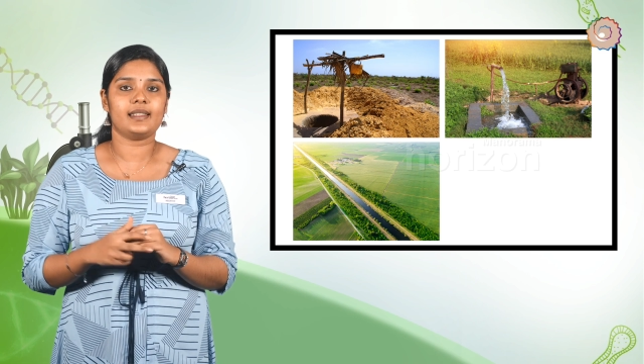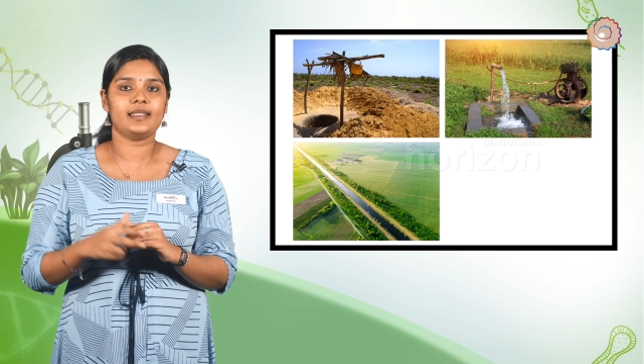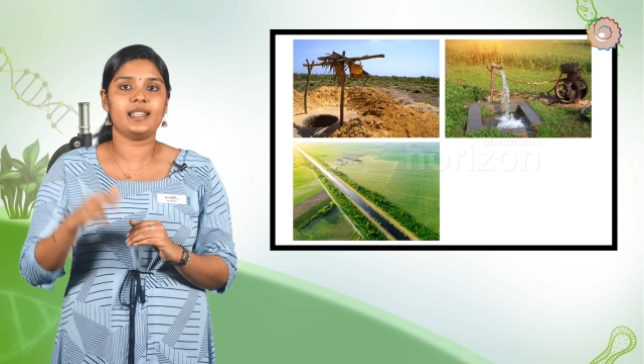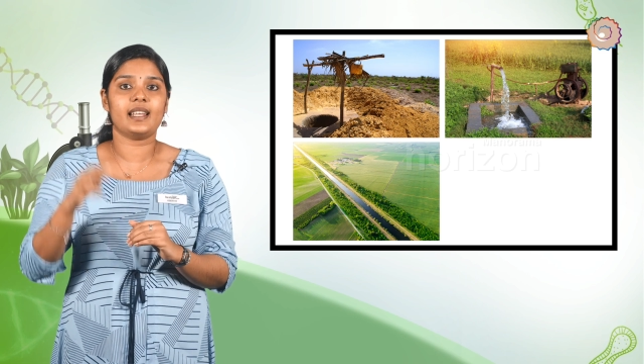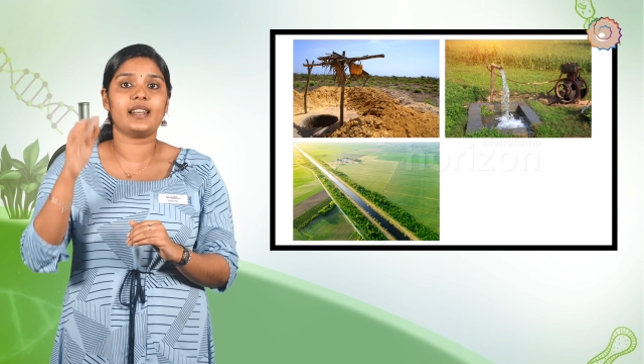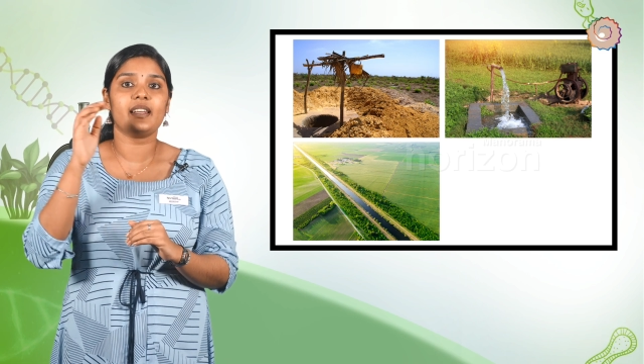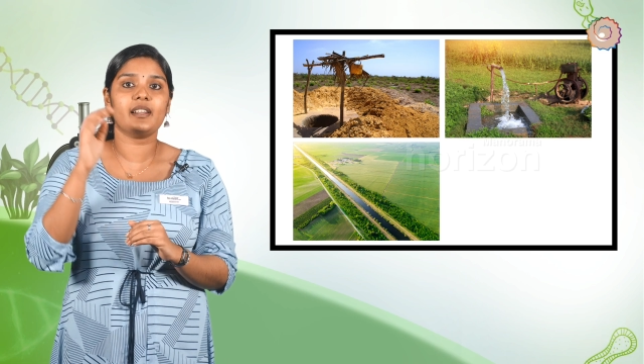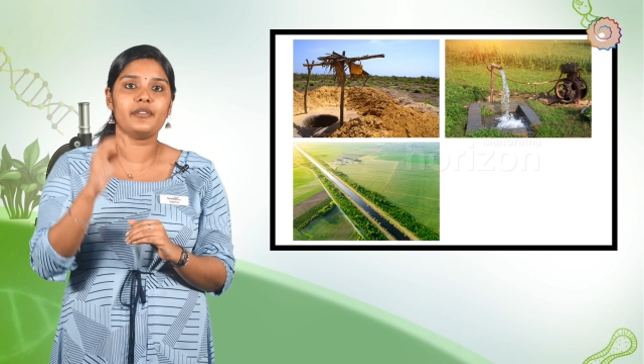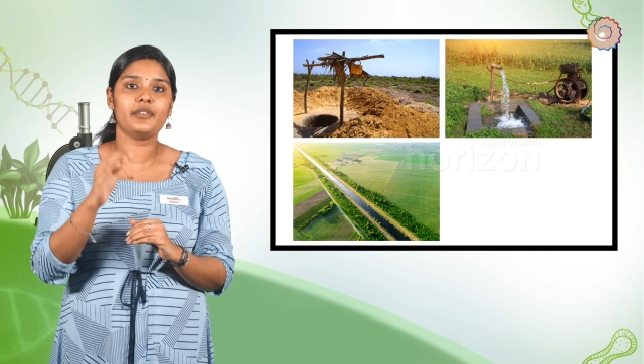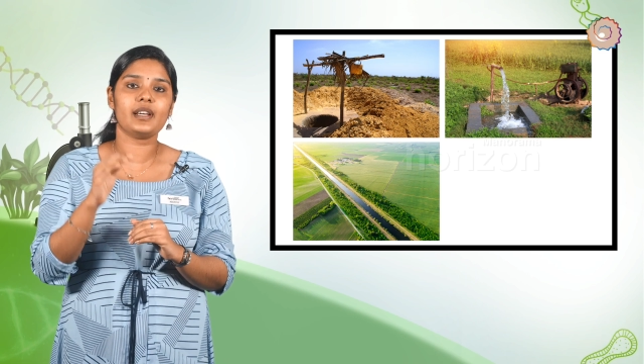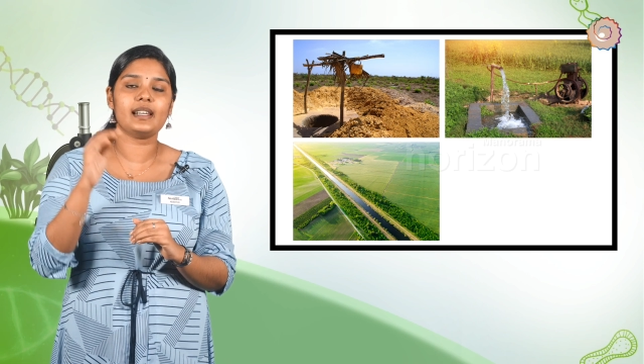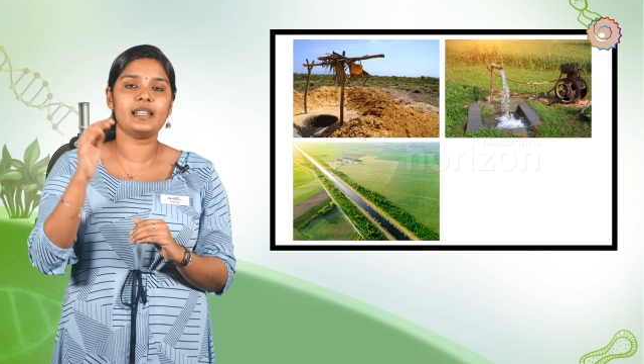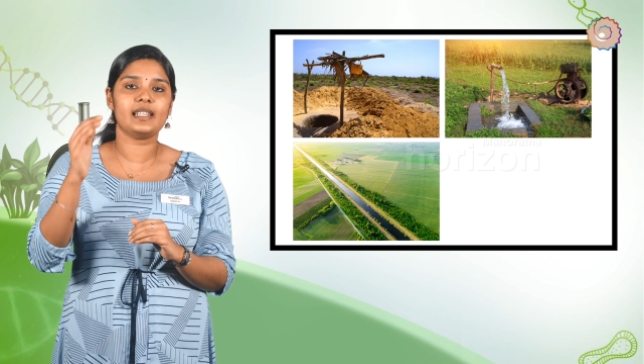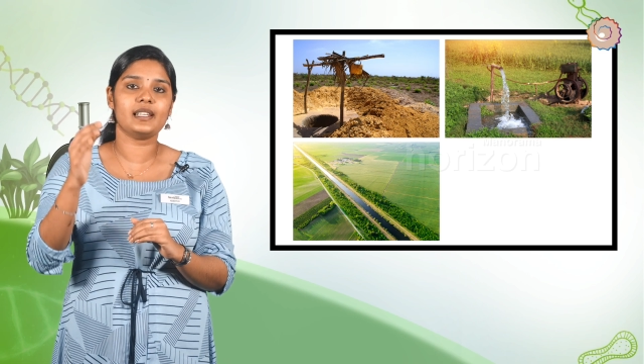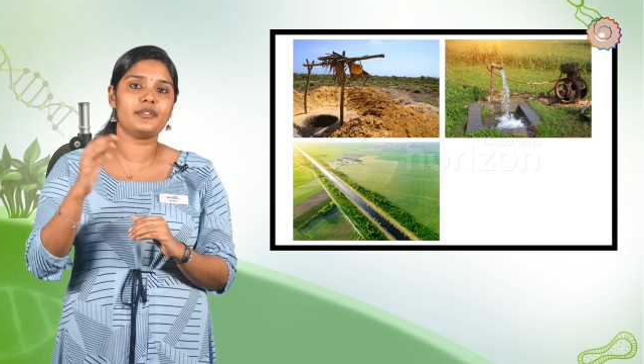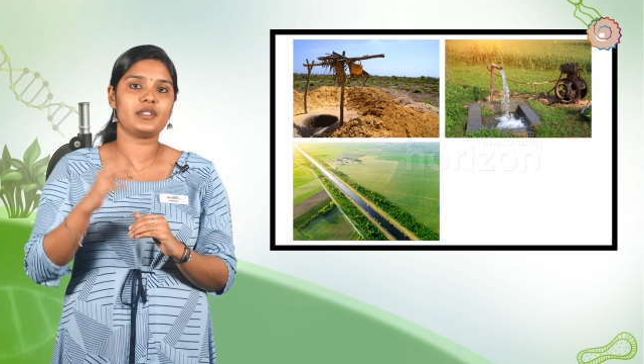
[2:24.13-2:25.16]
the river
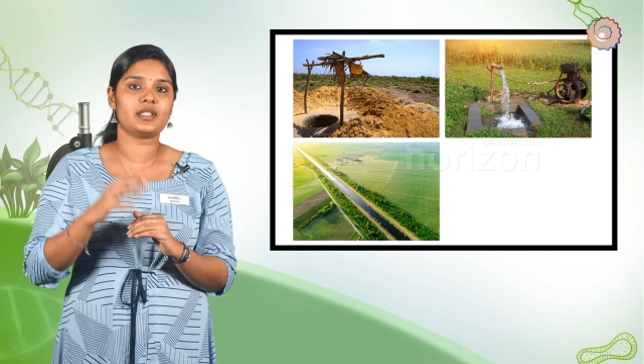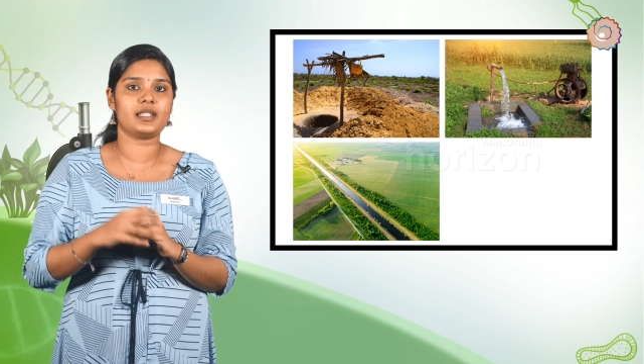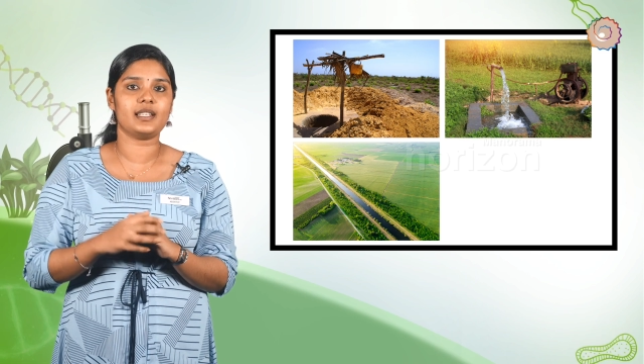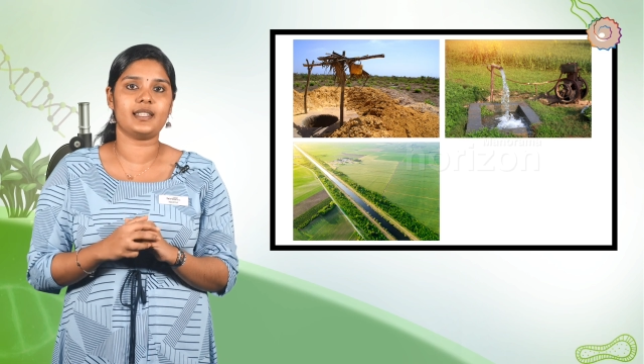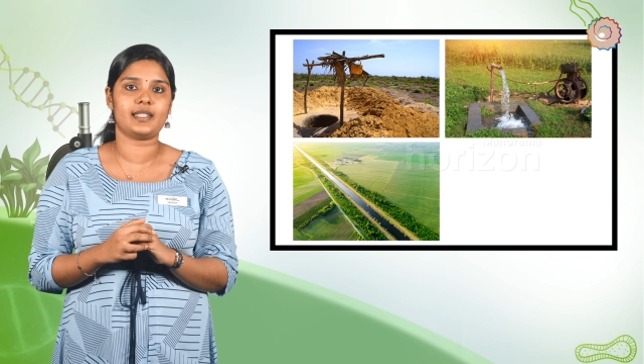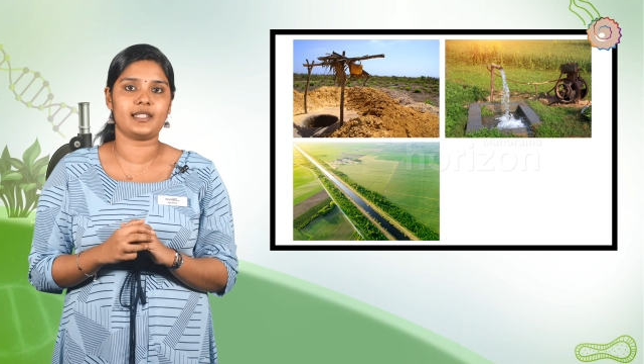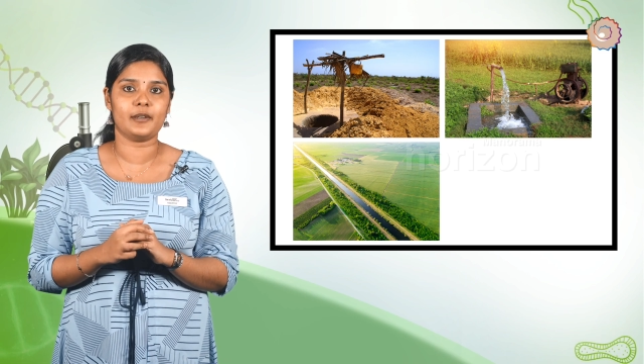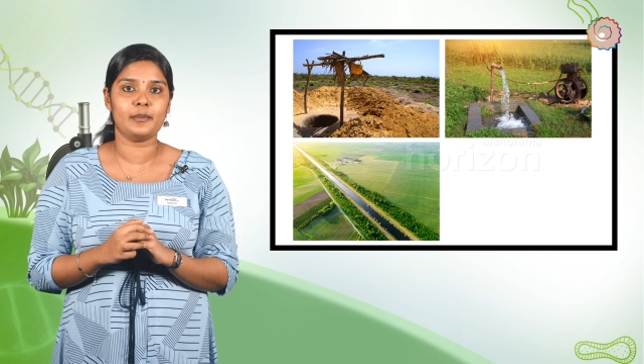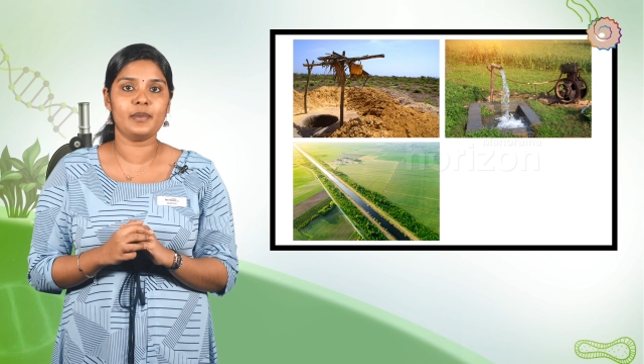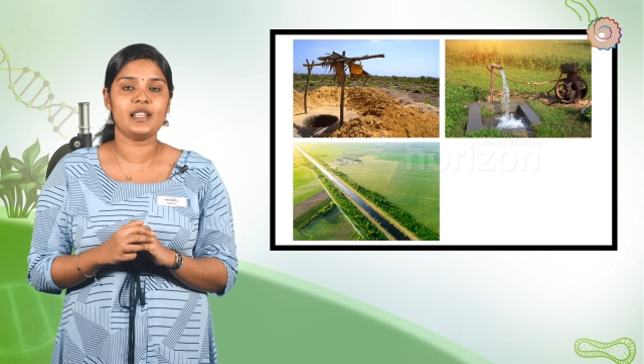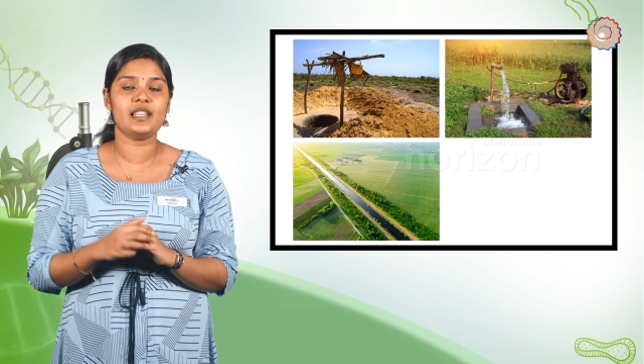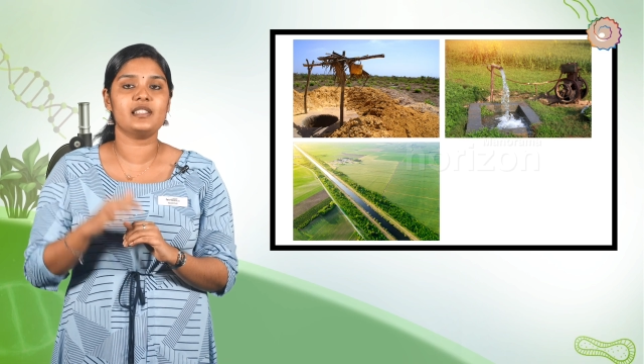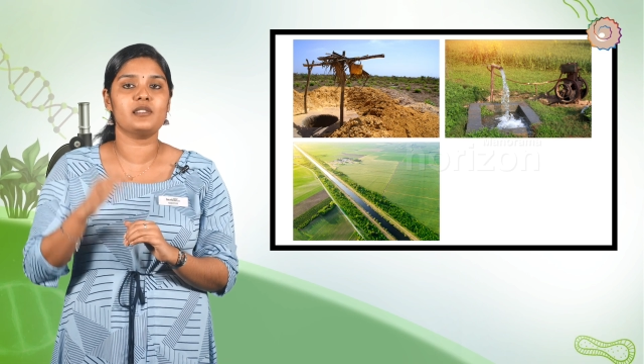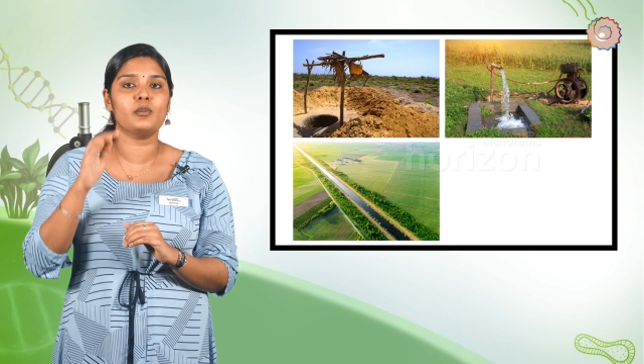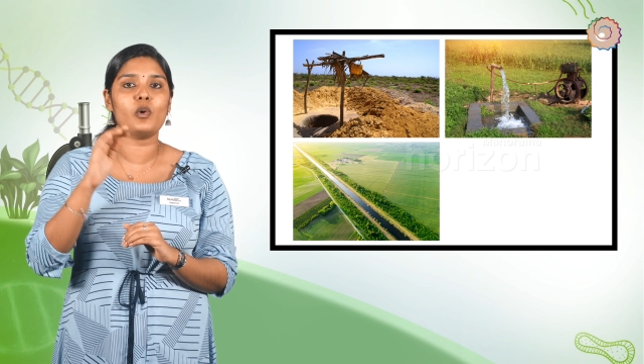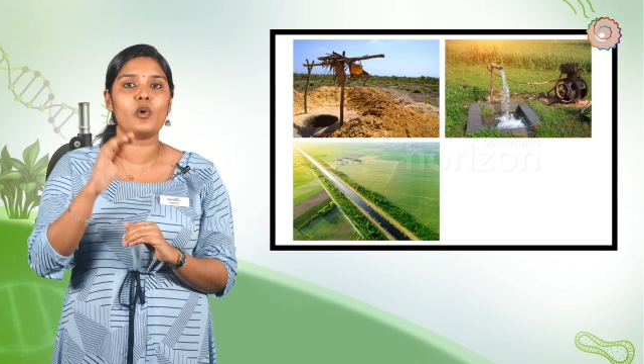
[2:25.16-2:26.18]
lift system
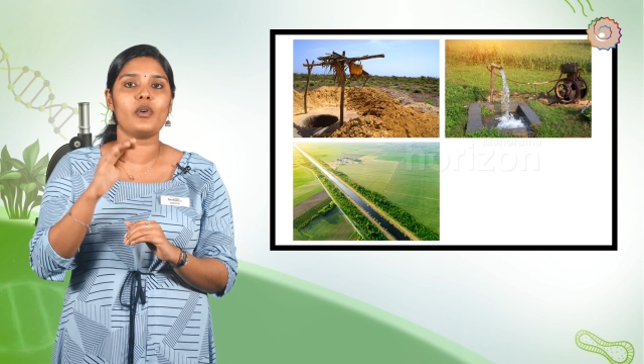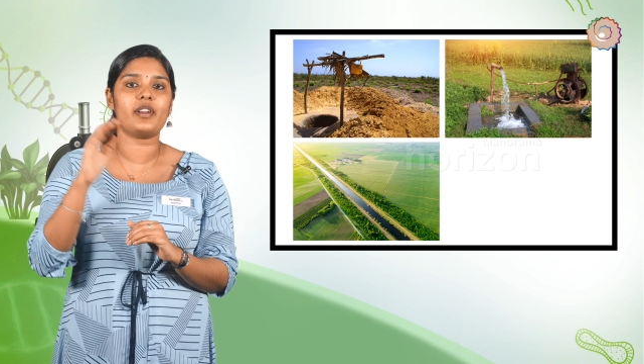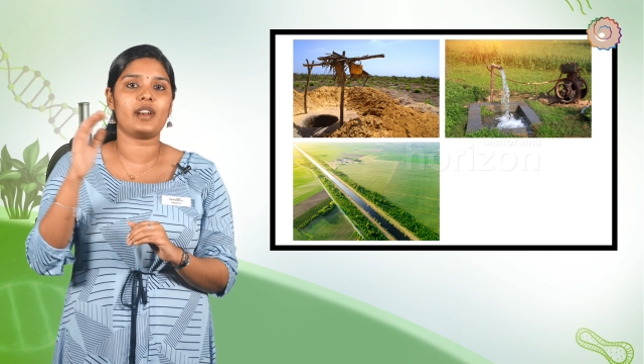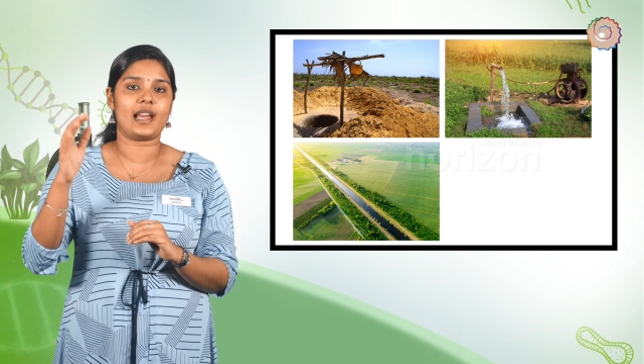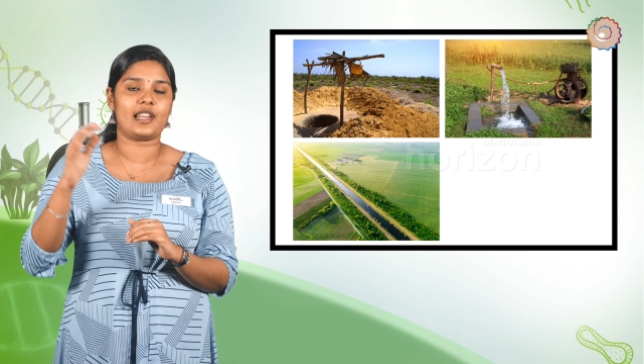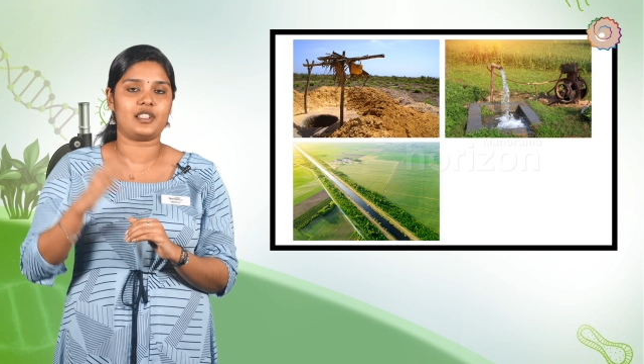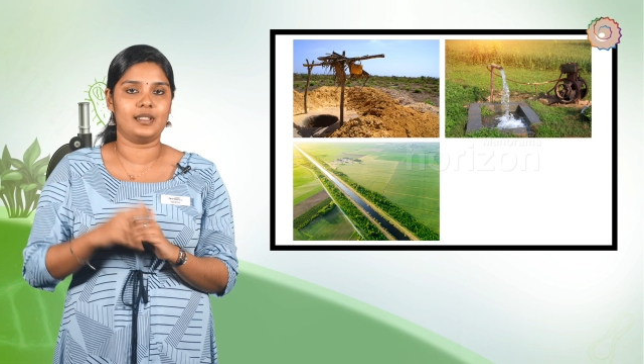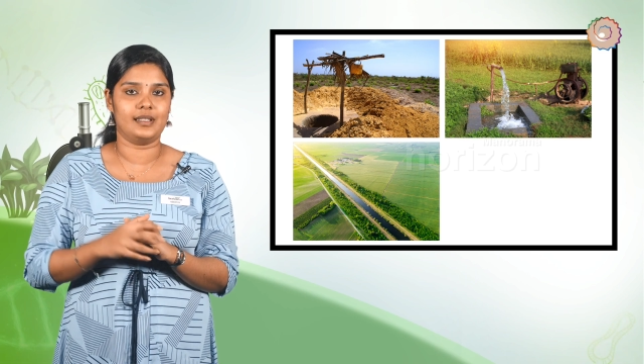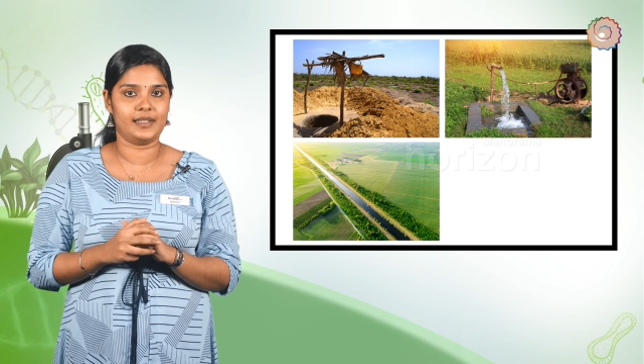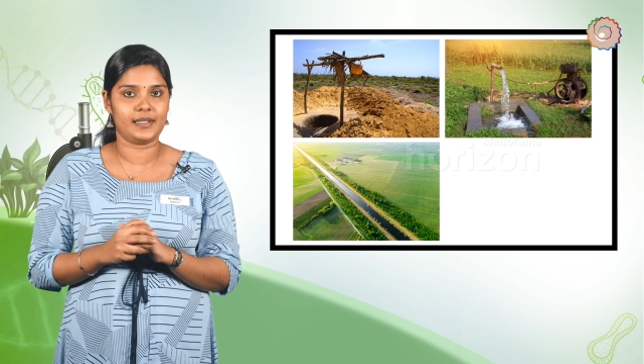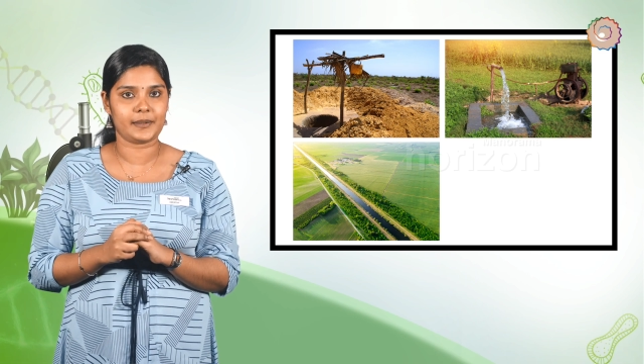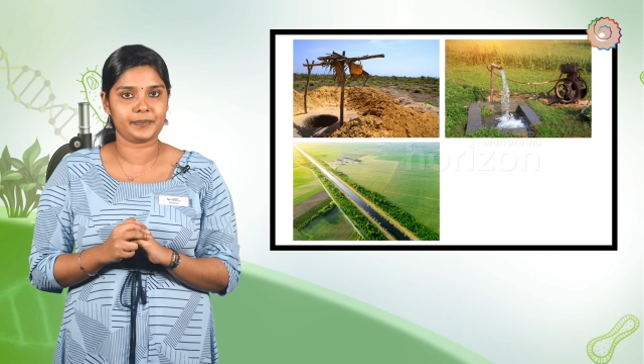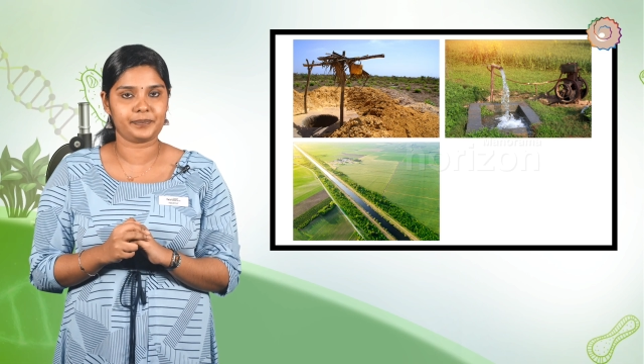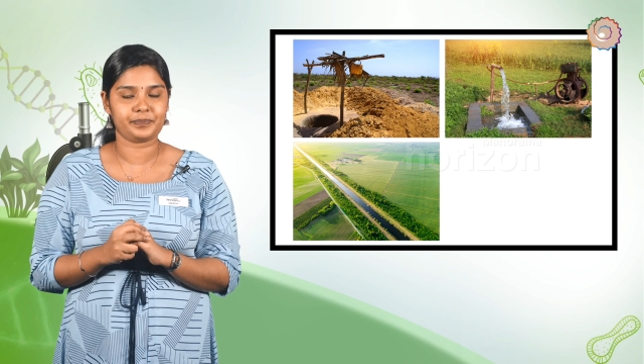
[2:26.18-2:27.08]
is more rational.